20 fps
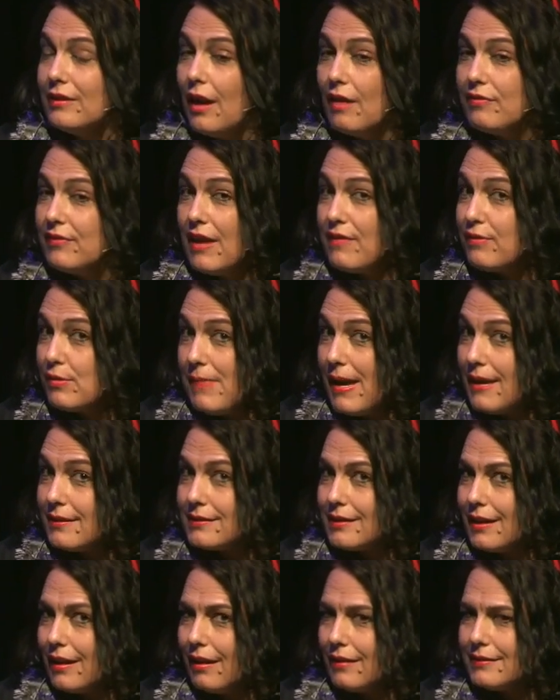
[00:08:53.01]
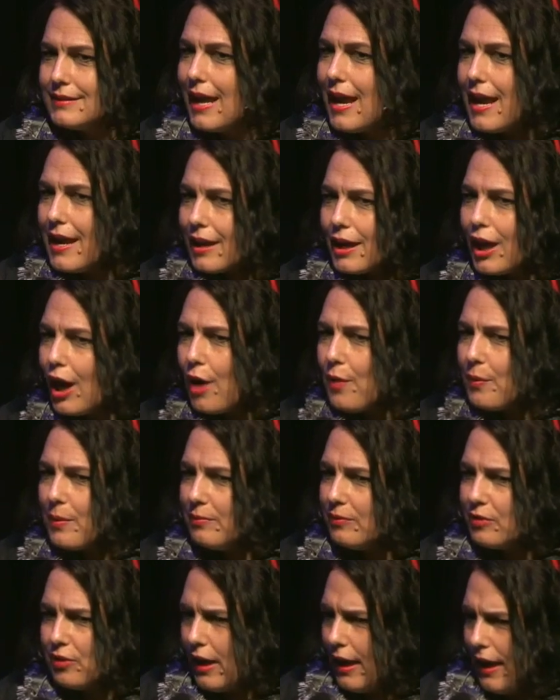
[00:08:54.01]
I've never met her. I daren't go
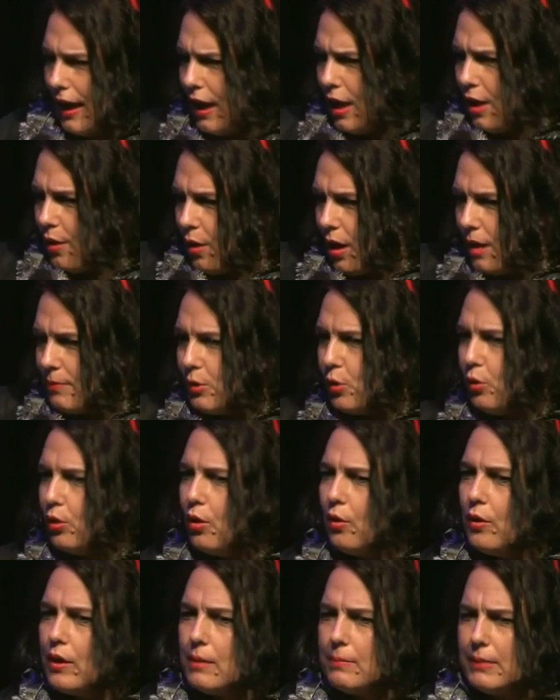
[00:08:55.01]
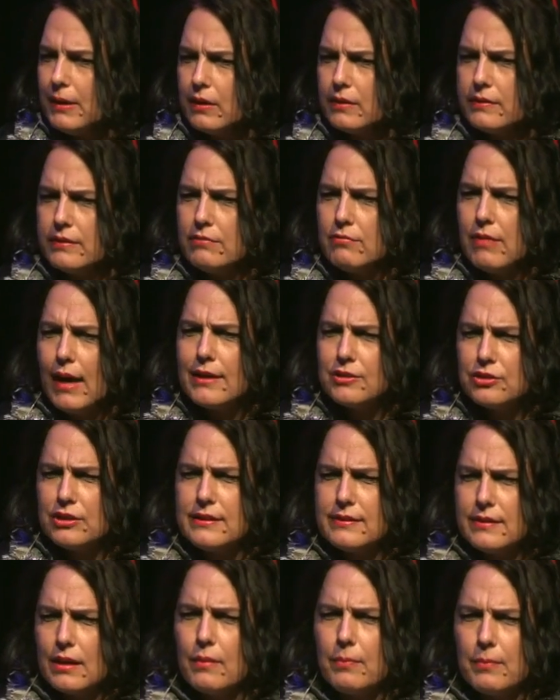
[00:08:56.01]
and say, "Hello, I'm your lawyer," because it
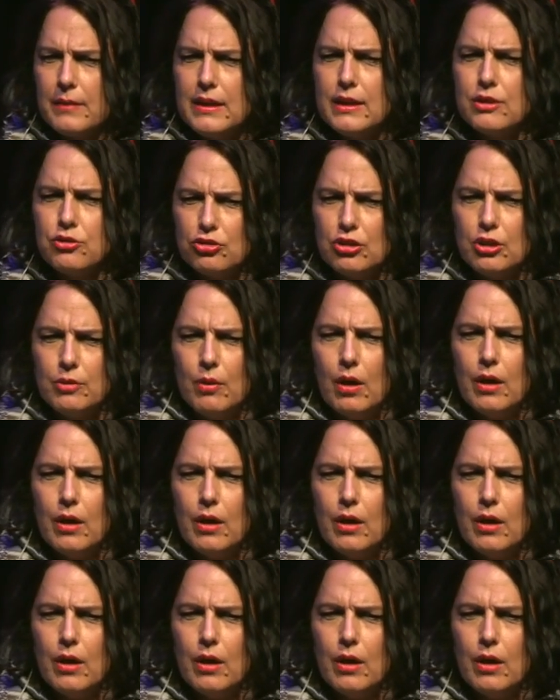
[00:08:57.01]
ratchets up the issue.